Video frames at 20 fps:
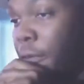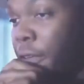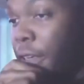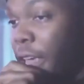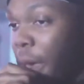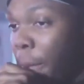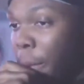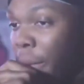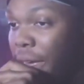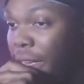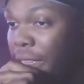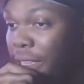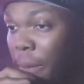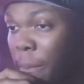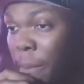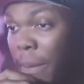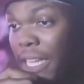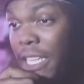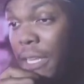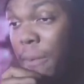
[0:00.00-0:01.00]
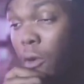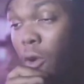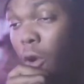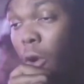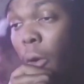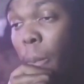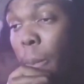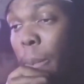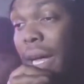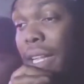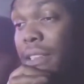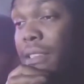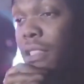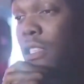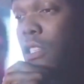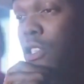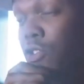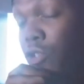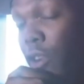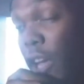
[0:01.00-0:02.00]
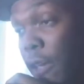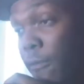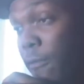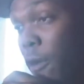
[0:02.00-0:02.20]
year, me and the man that go back to his grave.